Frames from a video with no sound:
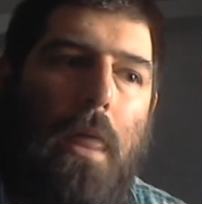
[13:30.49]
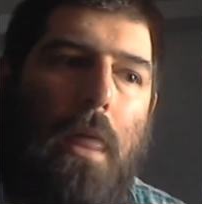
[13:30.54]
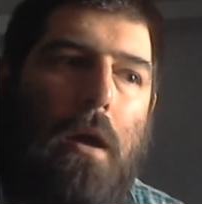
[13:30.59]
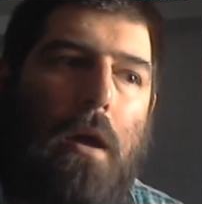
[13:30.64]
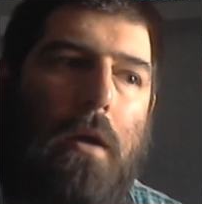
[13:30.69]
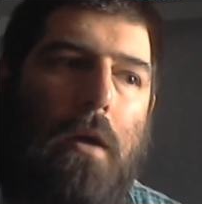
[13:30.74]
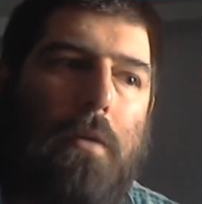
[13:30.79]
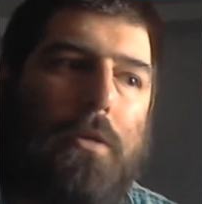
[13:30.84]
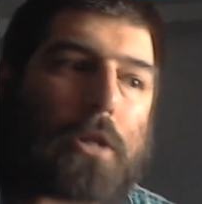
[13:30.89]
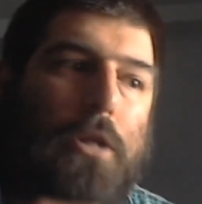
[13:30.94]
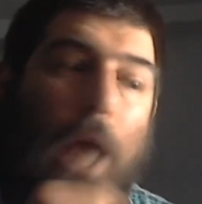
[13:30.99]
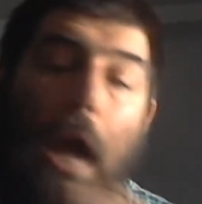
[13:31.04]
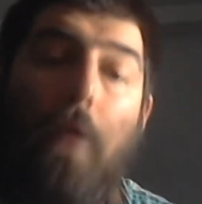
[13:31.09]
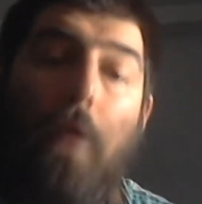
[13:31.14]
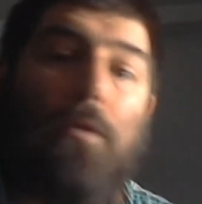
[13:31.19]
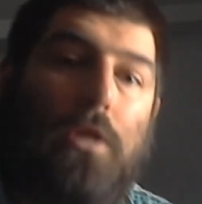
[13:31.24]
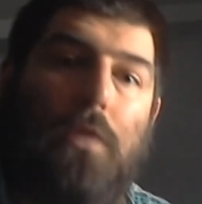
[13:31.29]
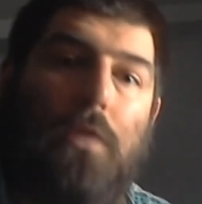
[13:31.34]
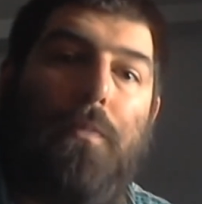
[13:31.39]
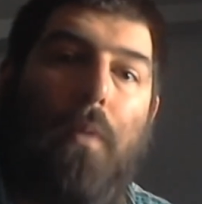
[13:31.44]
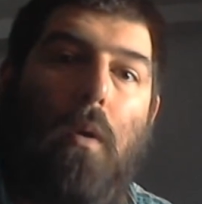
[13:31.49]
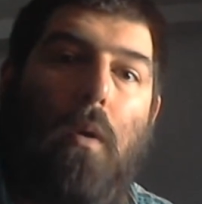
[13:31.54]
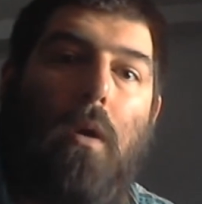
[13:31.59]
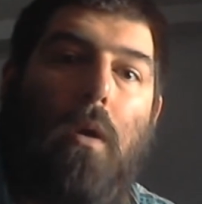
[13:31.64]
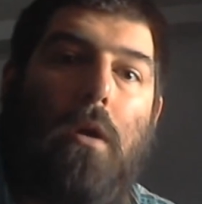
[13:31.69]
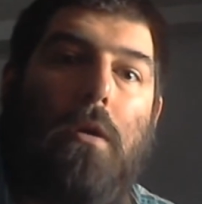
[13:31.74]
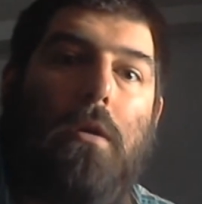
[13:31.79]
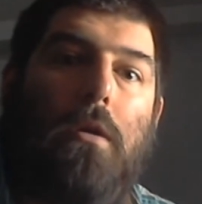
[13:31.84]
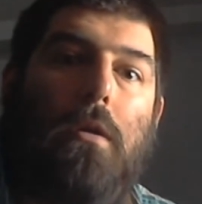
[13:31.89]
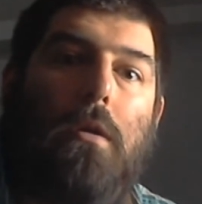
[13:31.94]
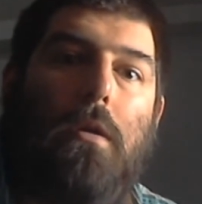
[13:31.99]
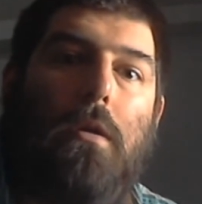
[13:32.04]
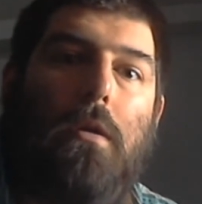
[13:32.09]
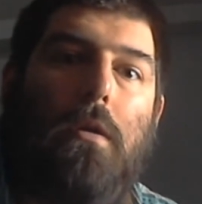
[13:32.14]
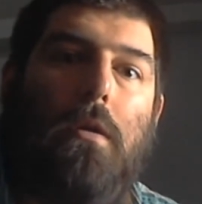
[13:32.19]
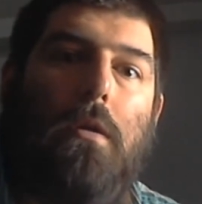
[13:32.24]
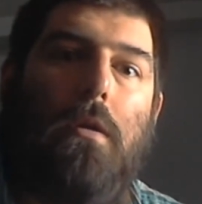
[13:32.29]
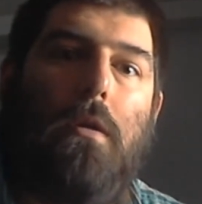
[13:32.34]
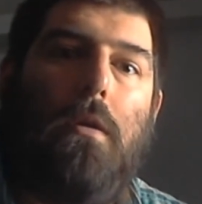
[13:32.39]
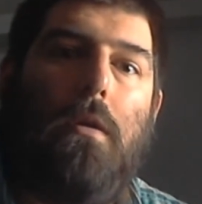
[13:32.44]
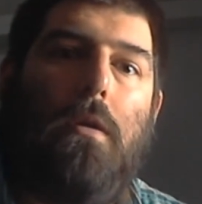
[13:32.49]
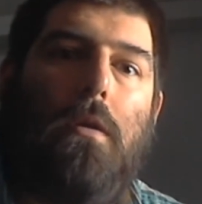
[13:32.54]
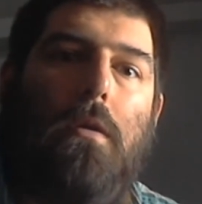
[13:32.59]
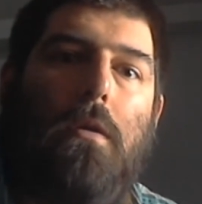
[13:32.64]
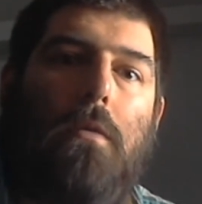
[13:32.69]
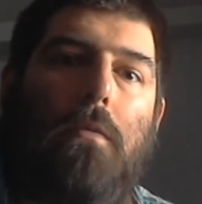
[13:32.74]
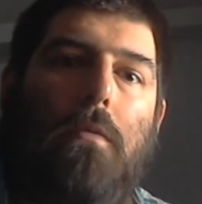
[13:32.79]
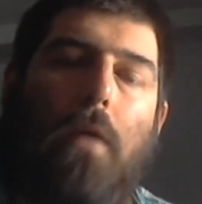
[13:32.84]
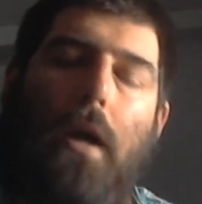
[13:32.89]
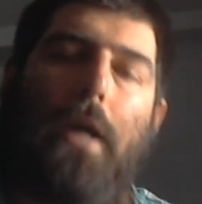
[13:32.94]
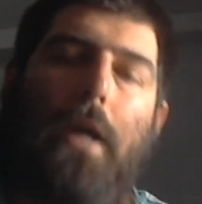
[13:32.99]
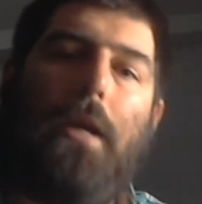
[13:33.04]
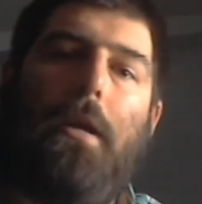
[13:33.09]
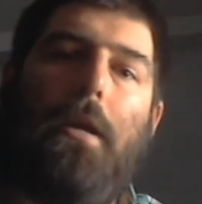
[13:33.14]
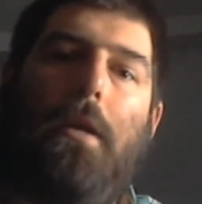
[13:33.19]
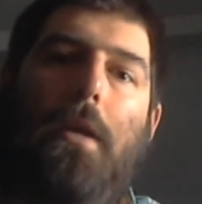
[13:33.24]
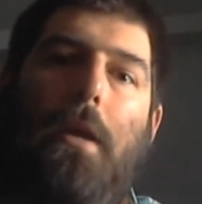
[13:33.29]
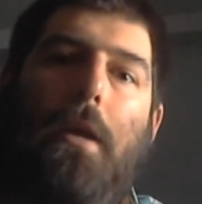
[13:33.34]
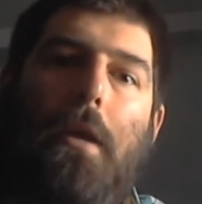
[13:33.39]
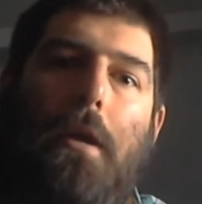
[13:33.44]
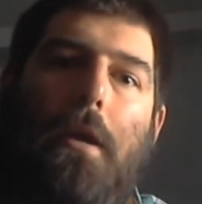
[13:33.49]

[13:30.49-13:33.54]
uh, child support. Right?